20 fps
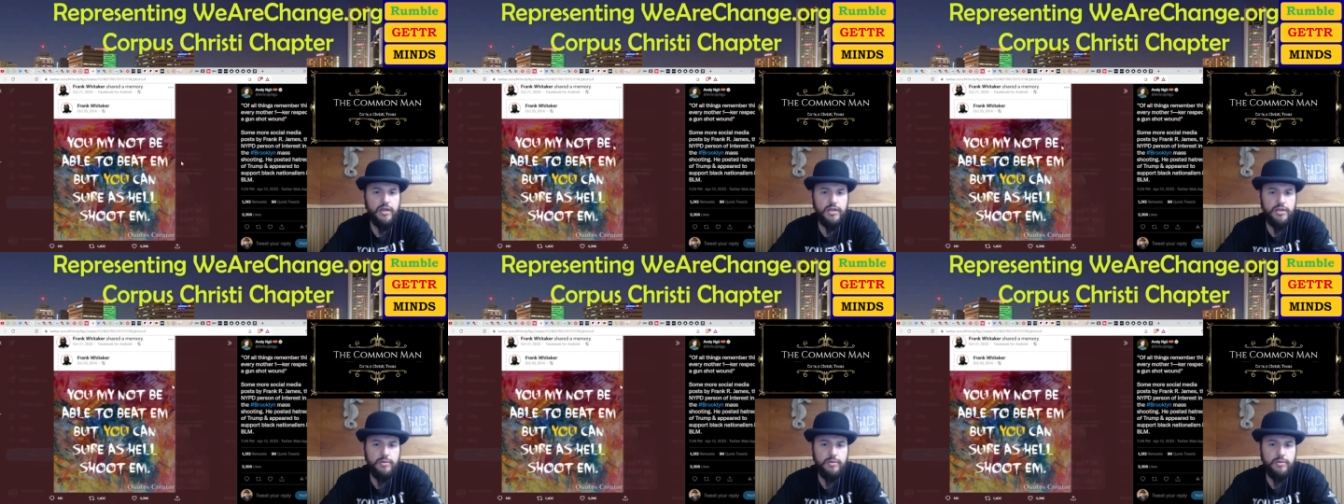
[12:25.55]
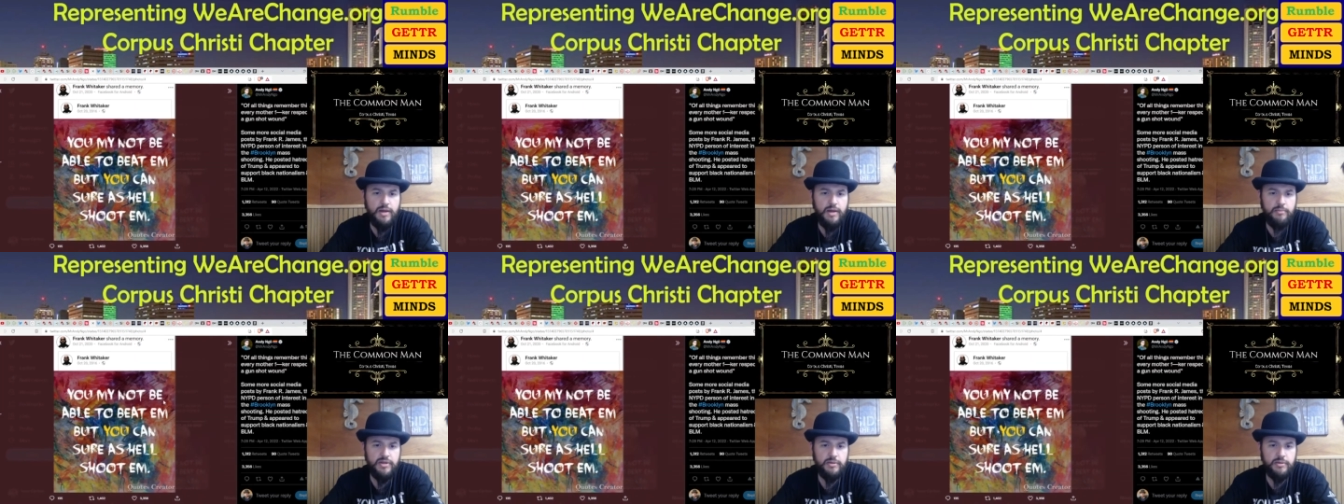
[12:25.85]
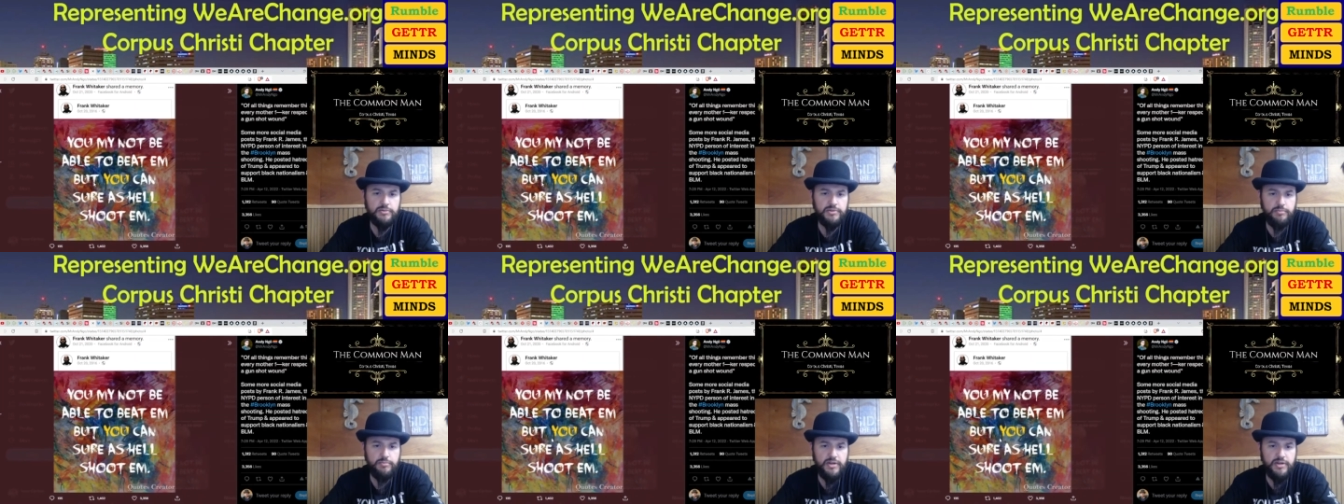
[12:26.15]
You may not be
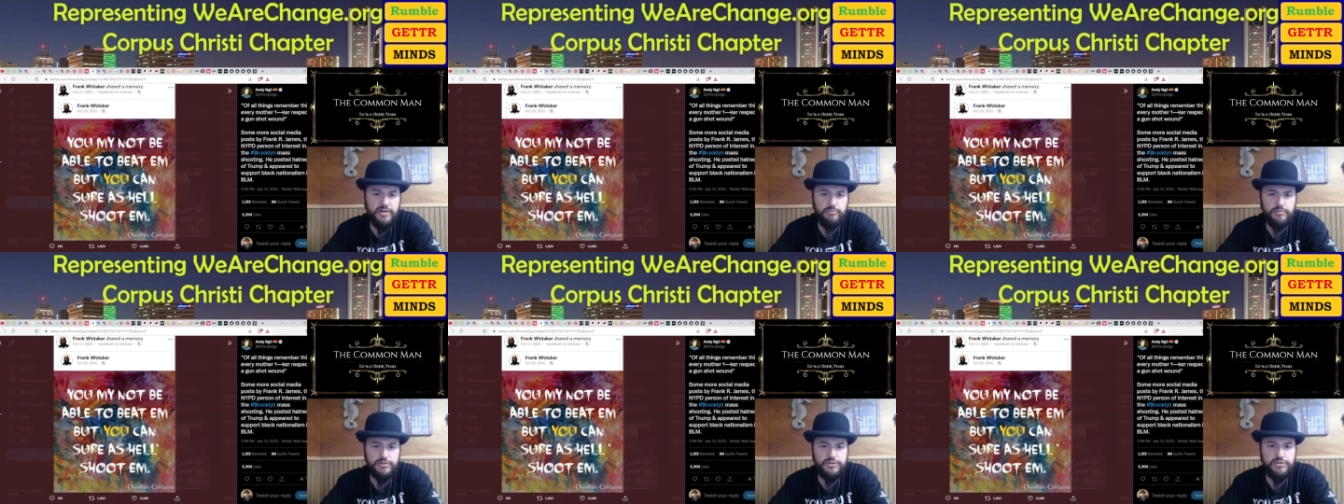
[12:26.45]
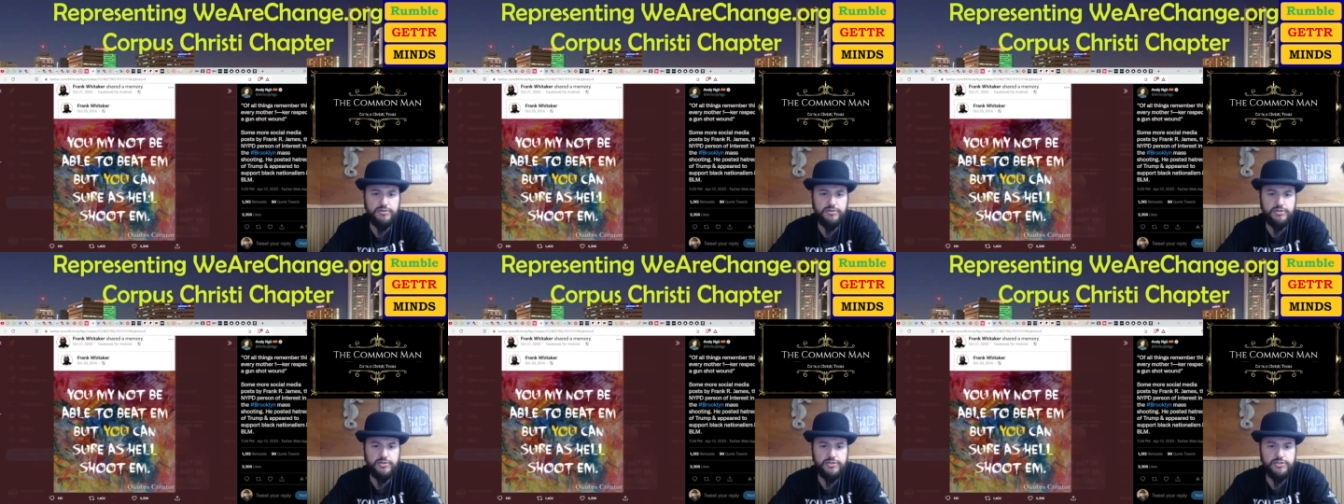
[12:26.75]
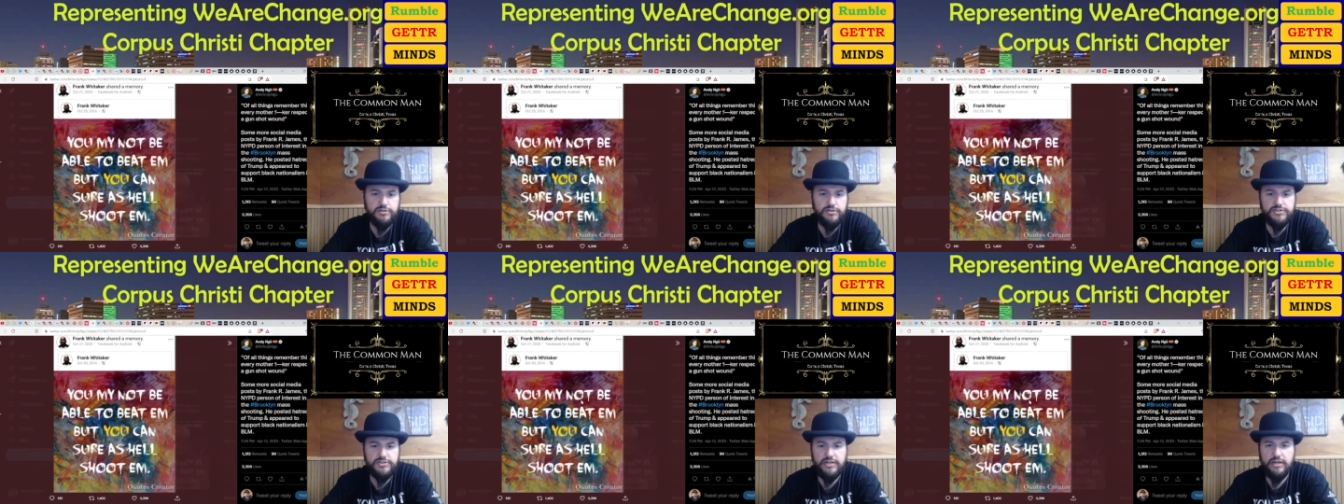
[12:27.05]
able to beat him, but you can
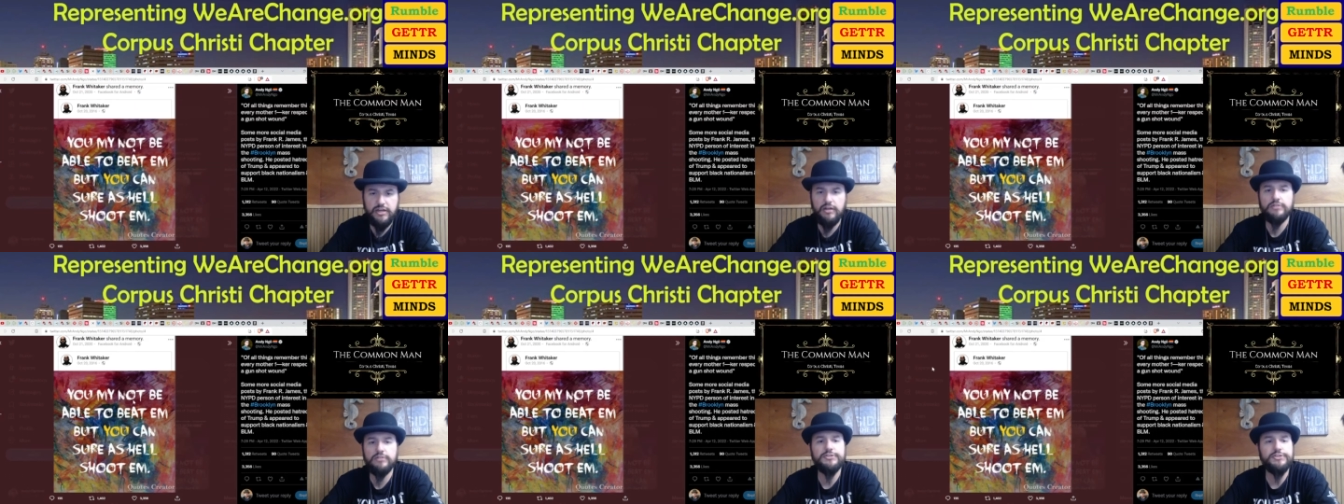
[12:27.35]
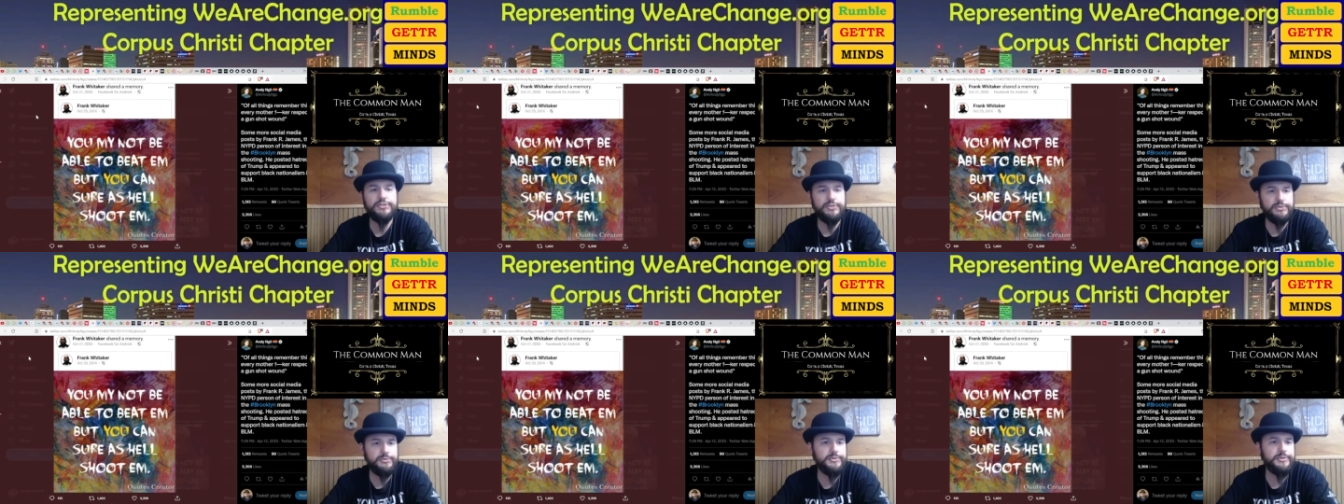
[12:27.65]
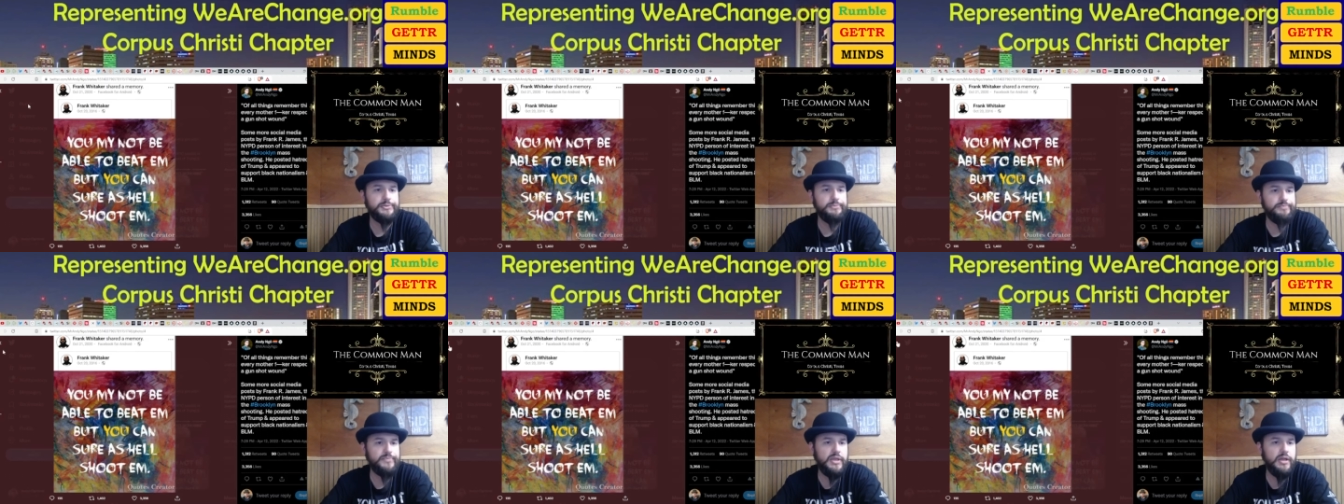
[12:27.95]
sure as hell shoot him.